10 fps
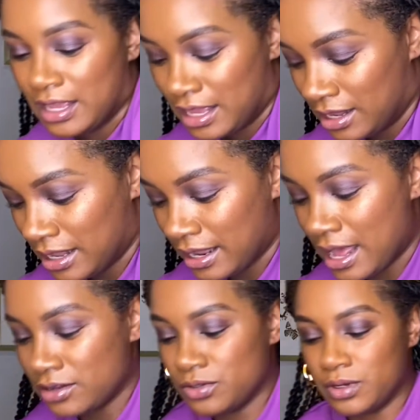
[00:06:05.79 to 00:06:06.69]
And like,
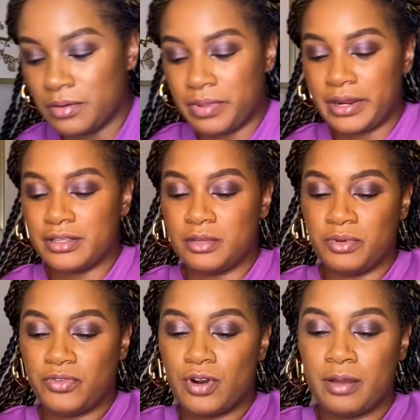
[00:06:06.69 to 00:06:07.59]
I'll do a comparison
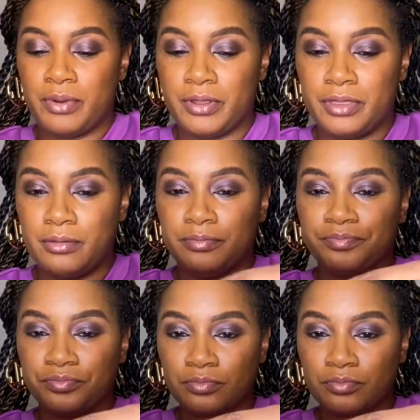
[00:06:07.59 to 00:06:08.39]
before I put them.